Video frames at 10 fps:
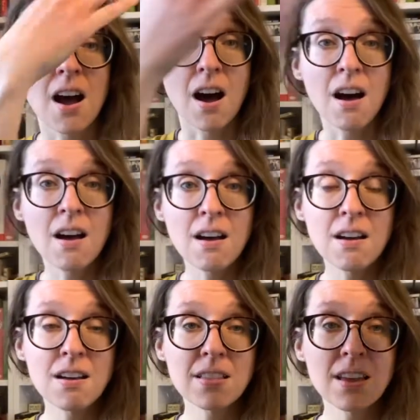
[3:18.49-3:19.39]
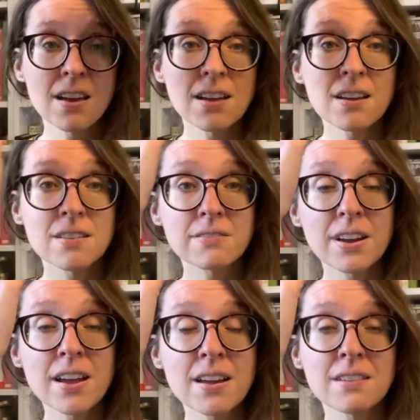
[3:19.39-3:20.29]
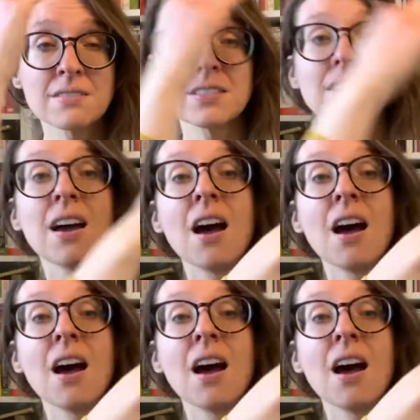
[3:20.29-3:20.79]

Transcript: all around,